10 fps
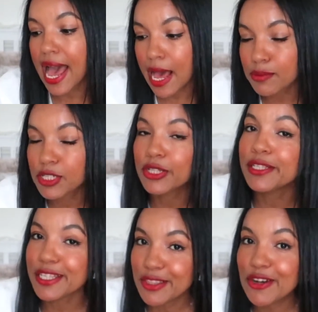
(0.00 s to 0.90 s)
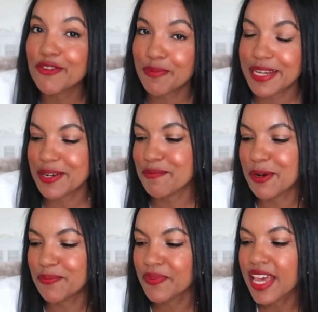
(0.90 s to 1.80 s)
I absolutely love being a
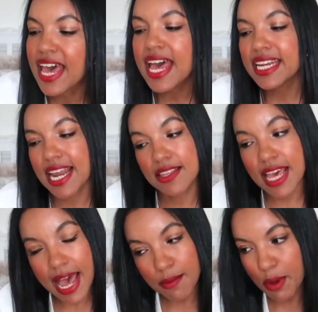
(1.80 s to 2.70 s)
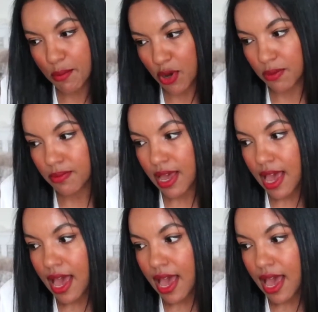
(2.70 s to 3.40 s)
mum. Now that I'm a mum,